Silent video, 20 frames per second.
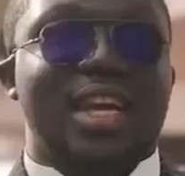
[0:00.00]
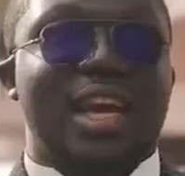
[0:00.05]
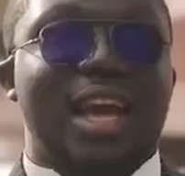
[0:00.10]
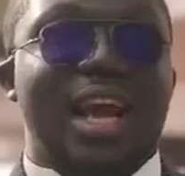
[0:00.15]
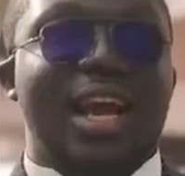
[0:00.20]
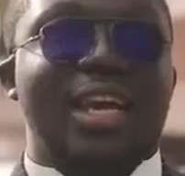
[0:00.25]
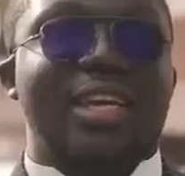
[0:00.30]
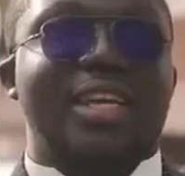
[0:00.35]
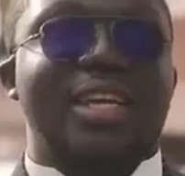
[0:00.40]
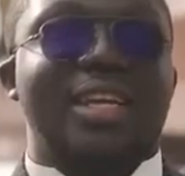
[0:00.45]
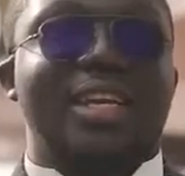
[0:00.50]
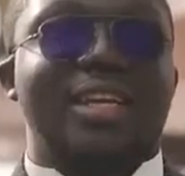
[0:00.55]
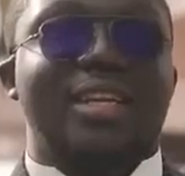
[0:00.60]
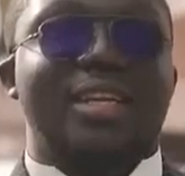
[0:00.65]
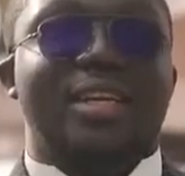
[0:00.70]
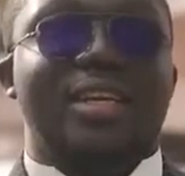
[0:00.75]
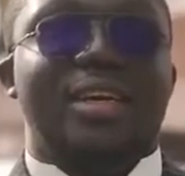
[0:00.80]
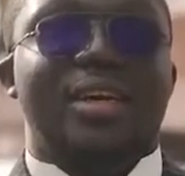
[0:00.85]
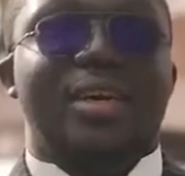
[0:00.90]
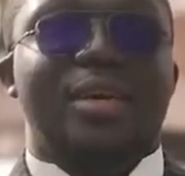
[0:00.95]
I did
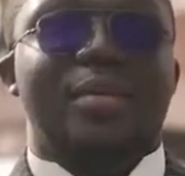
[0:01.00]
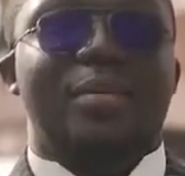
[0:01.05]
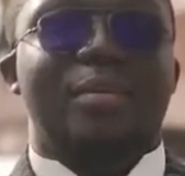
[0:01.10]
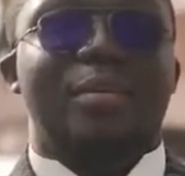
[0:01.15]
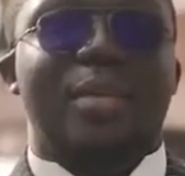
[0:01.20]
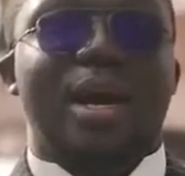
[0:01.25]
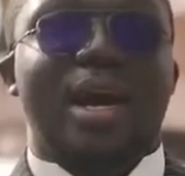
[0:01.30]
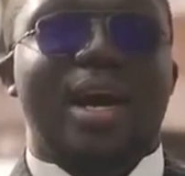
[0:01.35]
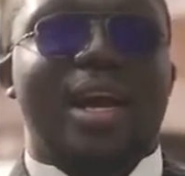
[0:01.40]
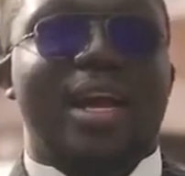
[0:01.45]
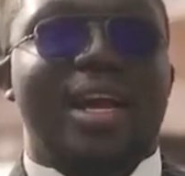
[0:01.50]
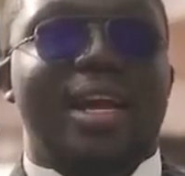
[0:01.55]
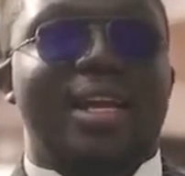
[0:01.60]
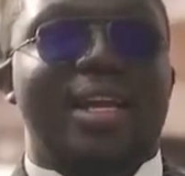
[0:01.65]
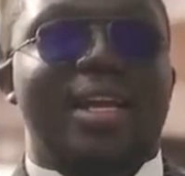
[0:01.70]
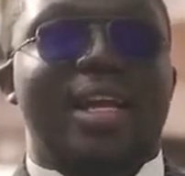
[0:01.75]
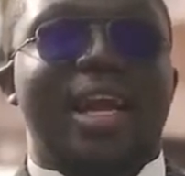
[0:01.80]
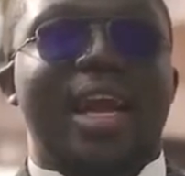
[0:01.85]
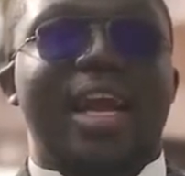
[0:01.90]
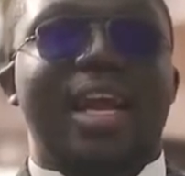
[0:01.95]
my
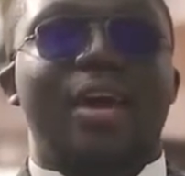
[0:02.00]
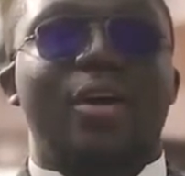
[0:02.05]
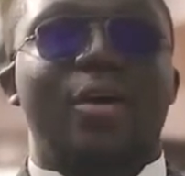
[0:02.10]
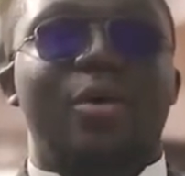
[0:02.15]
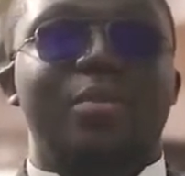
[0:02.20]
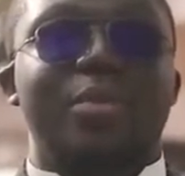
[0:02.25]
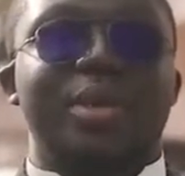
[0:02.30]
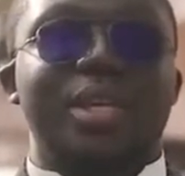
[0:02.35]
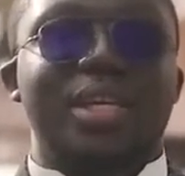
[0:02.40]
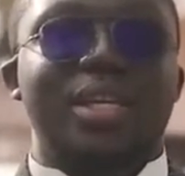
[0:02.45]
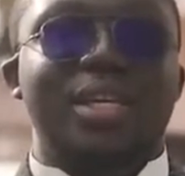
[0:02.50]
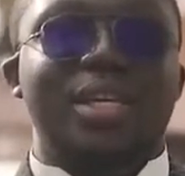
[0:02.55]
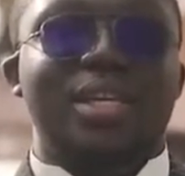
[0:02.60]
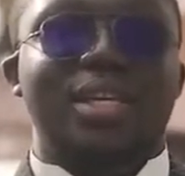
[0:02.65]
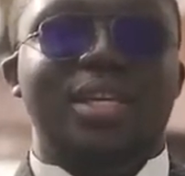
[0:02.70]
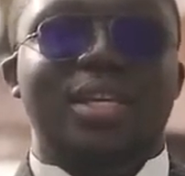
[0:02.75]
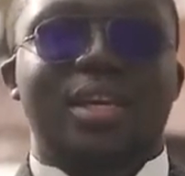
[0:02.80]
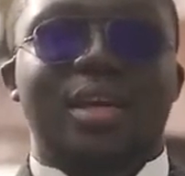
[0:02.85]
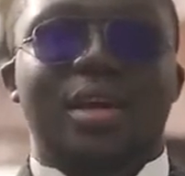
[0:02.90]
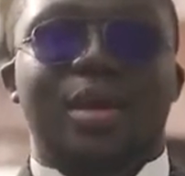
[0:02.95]
LLB
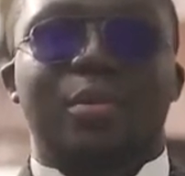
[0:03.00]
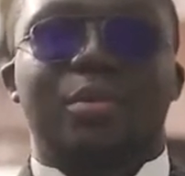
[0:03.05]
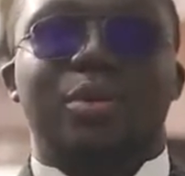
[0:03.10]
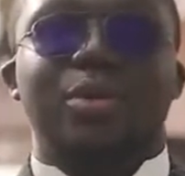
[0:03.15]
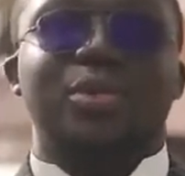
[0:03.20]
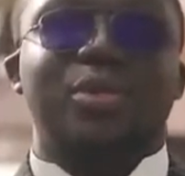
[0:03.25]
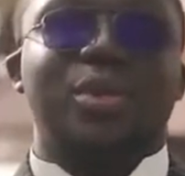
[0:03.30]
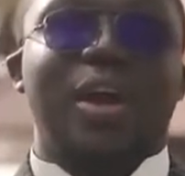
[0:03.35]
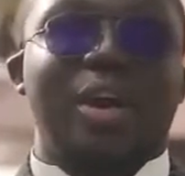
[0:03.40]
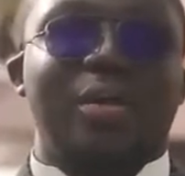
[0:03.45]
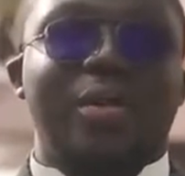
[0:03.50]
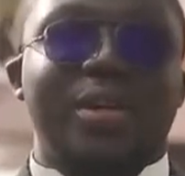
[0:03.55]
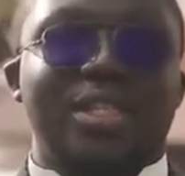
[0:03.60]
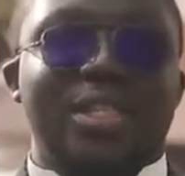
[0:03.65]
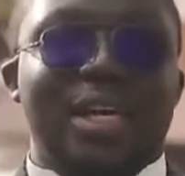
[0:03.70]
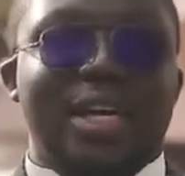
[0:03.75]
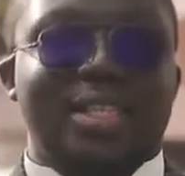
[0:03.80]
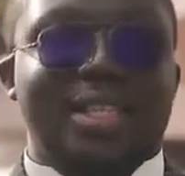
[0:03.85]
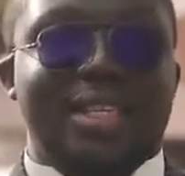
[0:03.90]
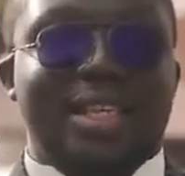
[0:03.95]
postgraduate
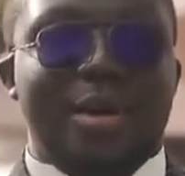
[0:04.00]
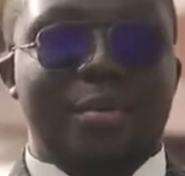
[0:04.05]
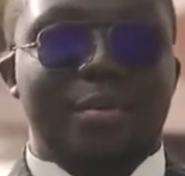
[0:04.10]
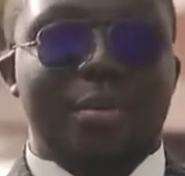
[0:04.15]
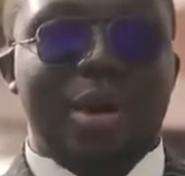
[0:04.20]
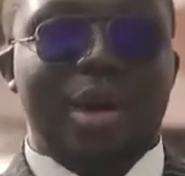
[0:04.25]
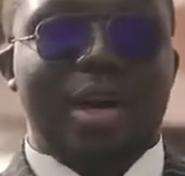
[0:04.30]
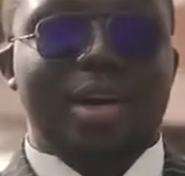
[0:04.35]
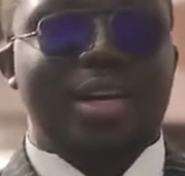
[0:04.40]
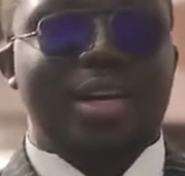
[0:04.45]
at GIMPA,